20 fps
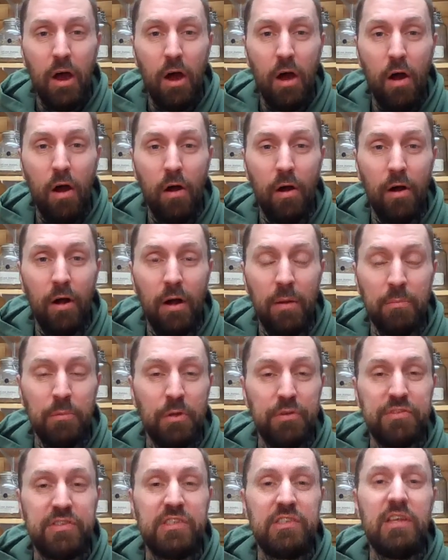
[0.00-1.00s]
our
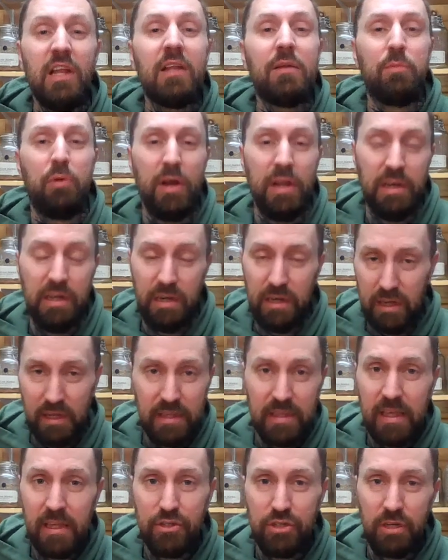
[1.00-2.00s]
most celebrated
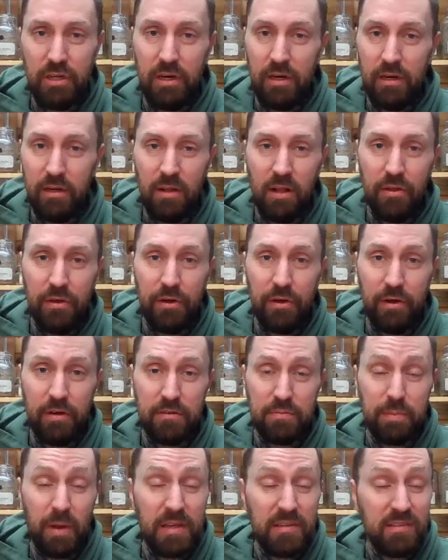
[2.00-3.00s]
kitchen and
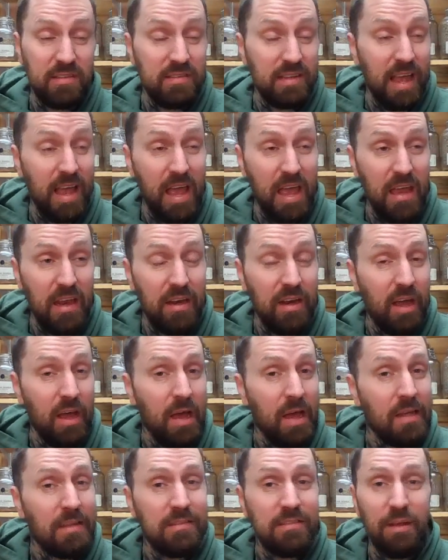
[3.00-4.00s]
culinary spices and
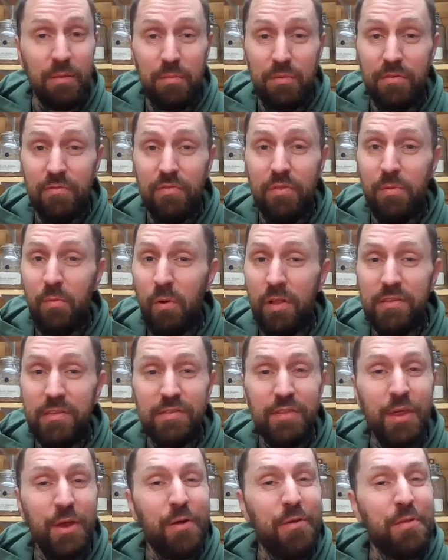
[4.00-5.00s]
some of the
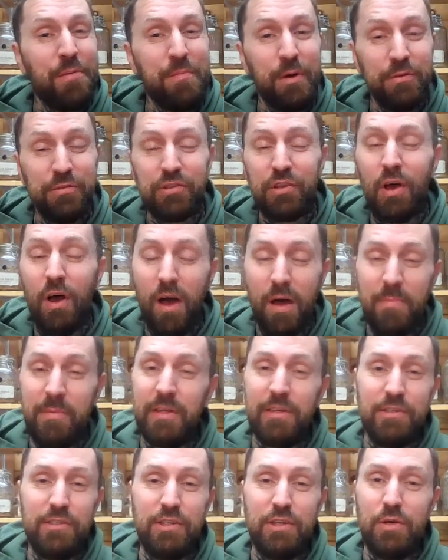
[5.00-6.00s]
ones that are the most
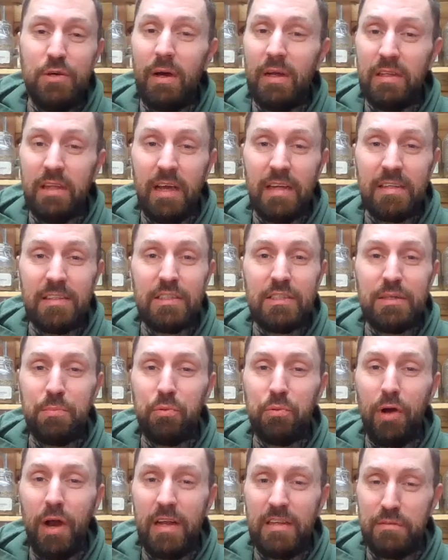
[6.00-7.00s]
common too. I like to
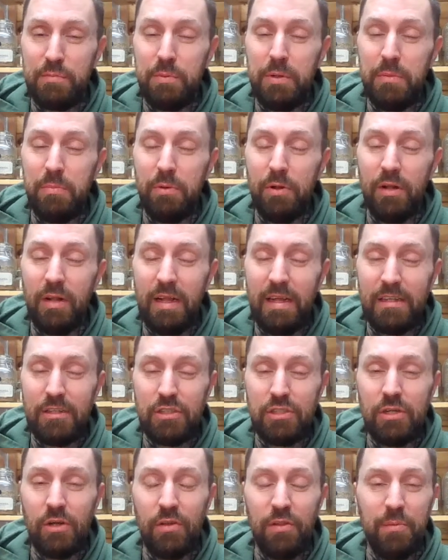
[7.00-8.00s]
surprise people
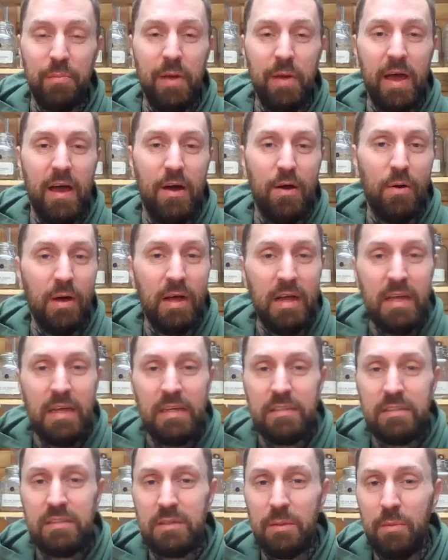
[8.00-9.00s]
and show them how
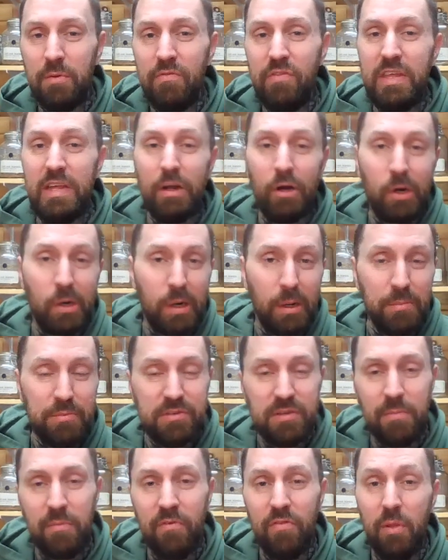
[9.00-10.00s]
some of the
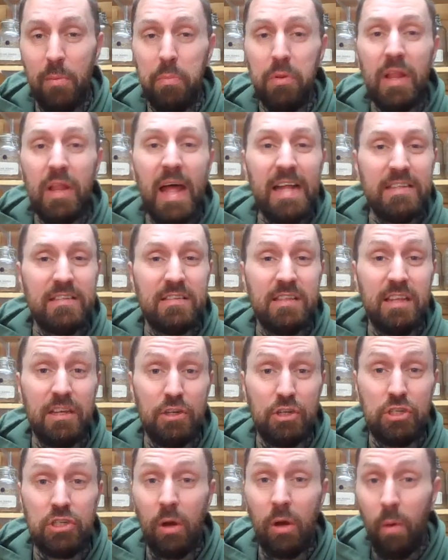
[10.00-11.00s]
herbs, some of the plants
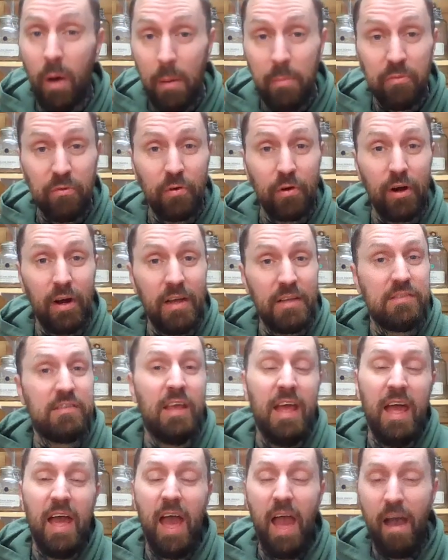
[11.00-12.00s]
that show up for us
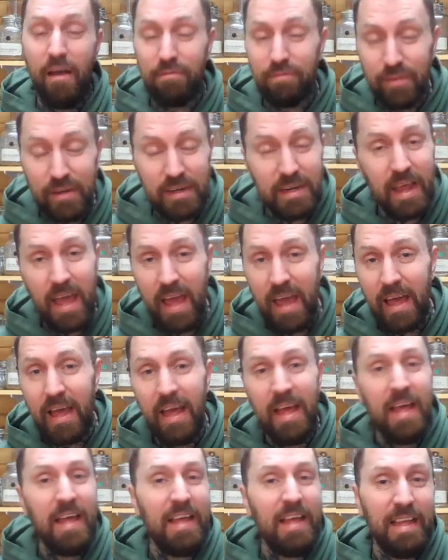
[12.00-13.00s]
every
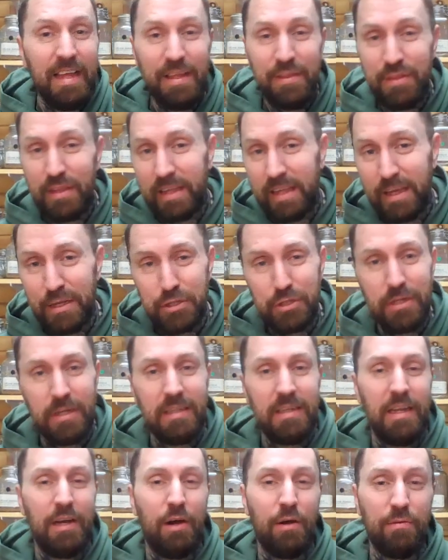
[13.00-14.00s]
day in the
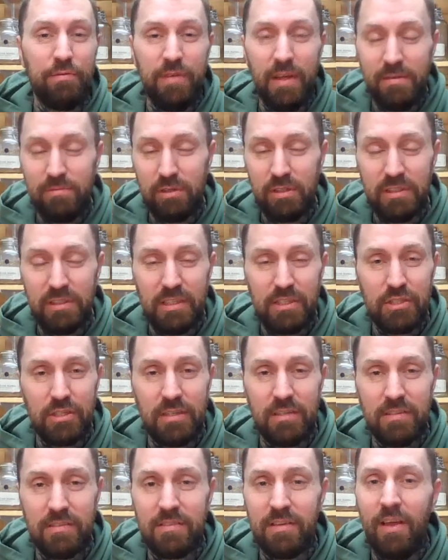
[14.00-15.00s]
kitchen in our favorite
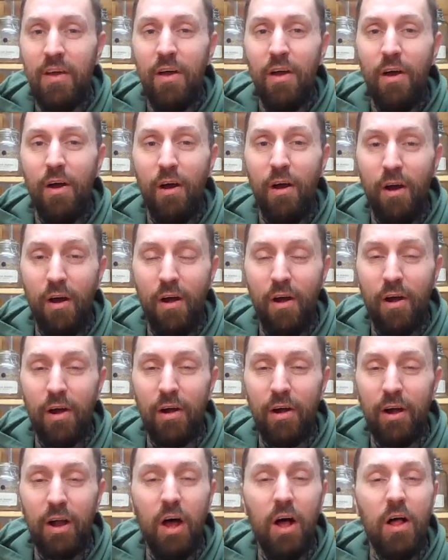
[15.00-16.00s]
dishes
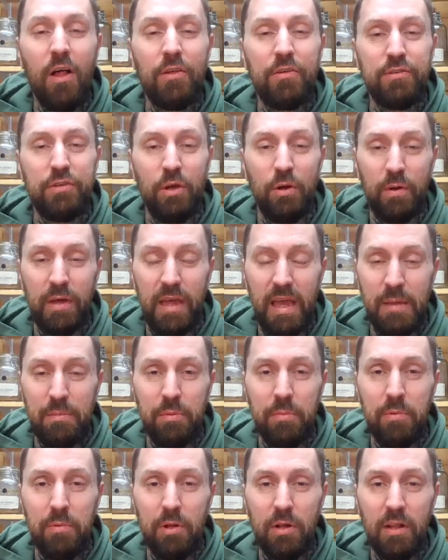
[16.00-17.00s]
are also
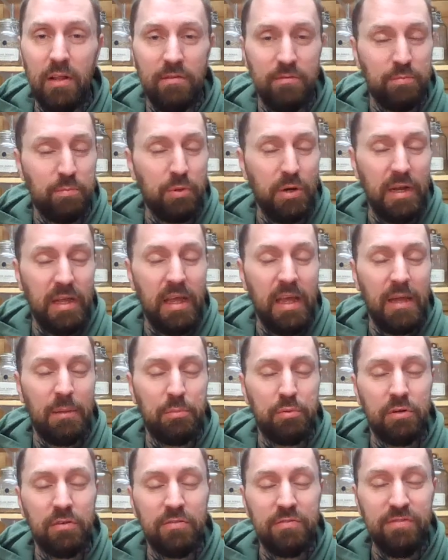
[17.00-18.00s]
capable of bringing
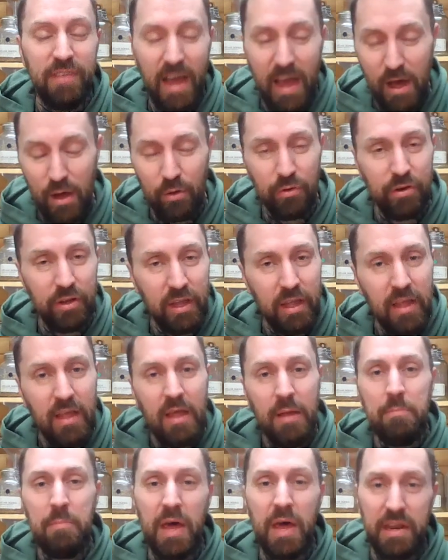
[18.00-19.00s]
profound
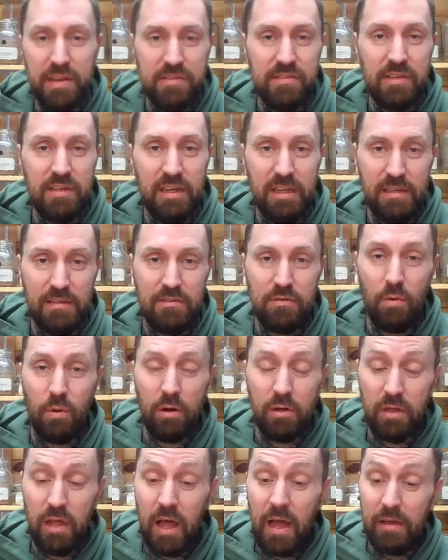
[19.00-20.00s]
medicine into
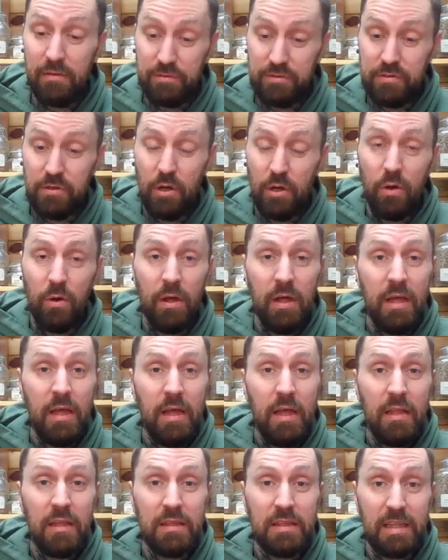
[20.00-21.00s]
our lives. So
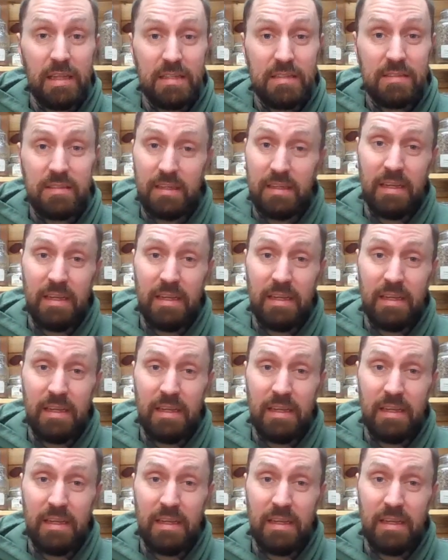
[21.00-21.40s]
let's